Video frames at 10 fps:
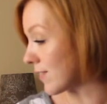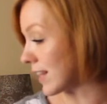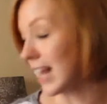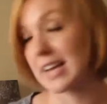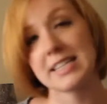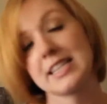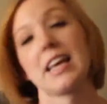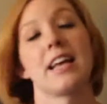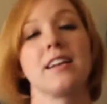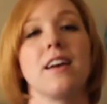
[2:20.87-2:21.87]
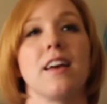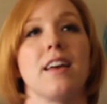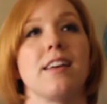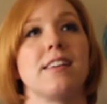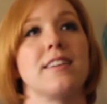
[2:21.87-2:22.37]
The next thing
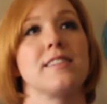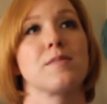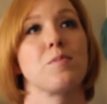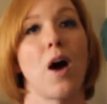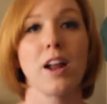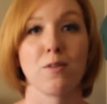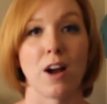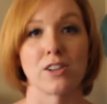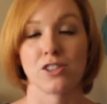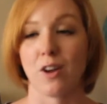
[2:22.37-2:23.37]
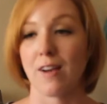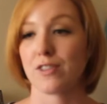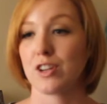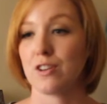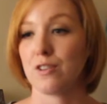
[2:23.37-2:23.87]
is body wash. So
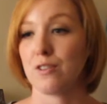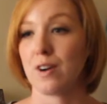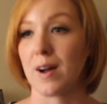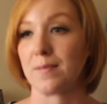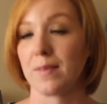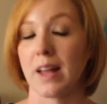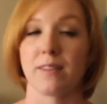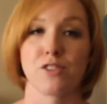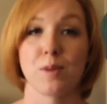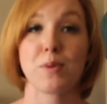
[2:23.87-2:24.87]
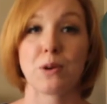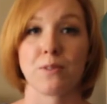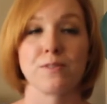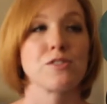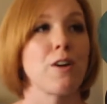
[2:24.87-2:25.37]
after you, and shampoo.
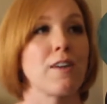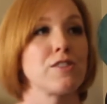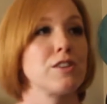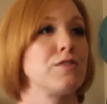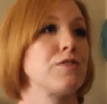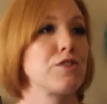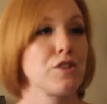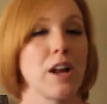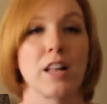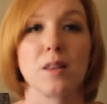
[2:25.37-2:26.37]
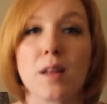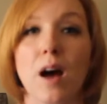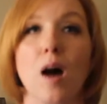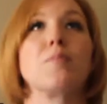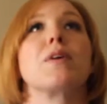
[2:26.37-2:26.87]
So after you've created the
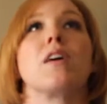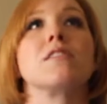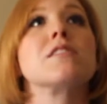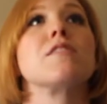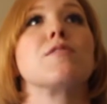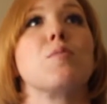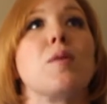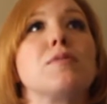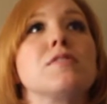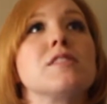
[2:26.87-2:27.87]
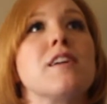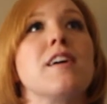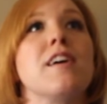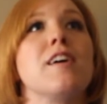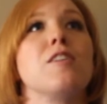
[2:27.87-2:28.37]
ambiance of the bubbles,
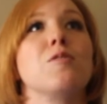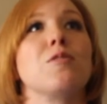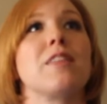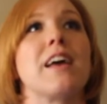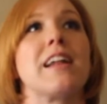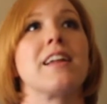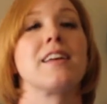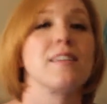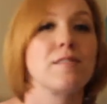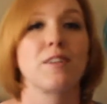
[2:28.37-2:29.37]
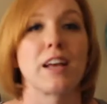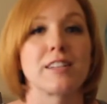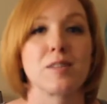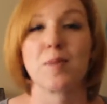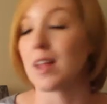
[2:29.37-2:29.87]
you will then get
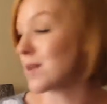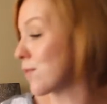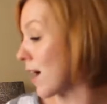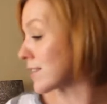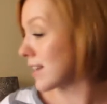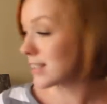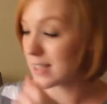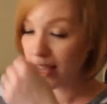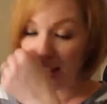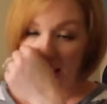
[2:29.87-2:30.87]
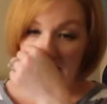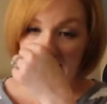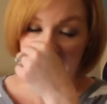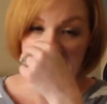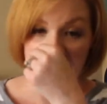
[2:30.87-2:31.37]
to the bathing process.
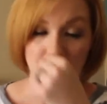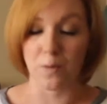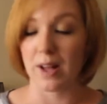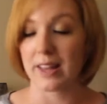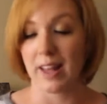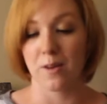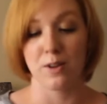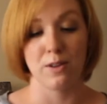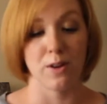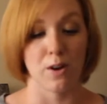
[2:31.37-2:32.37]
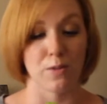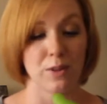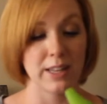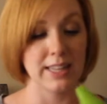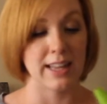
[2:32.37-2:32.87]
And the one that we are
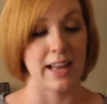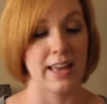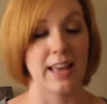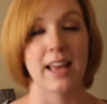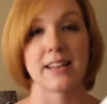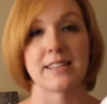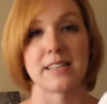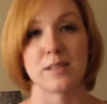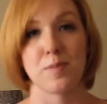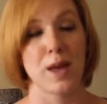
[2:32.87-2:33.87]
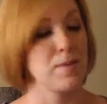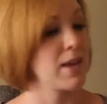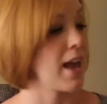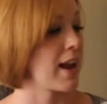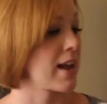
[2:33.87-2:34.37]
really liking is this
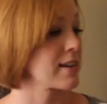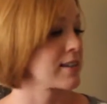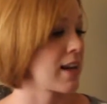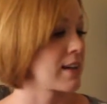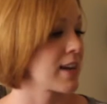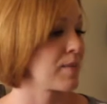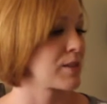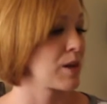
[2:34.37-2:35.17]
Babyganics Nighttime